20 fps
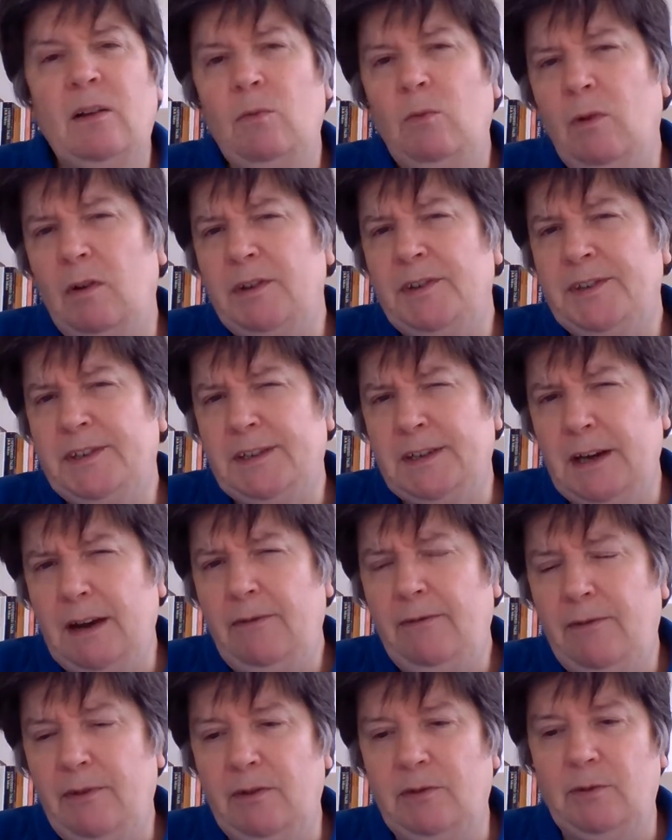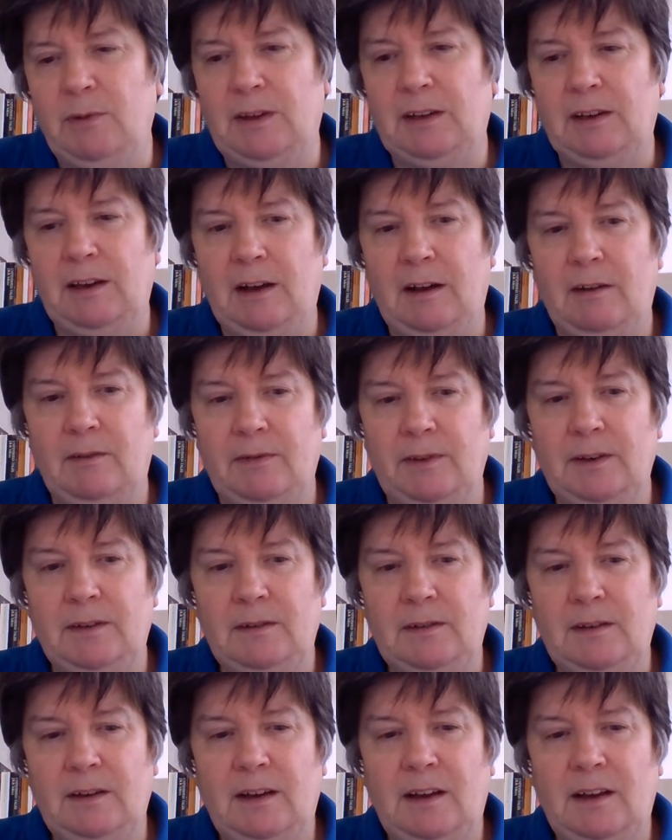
What differed with Calvin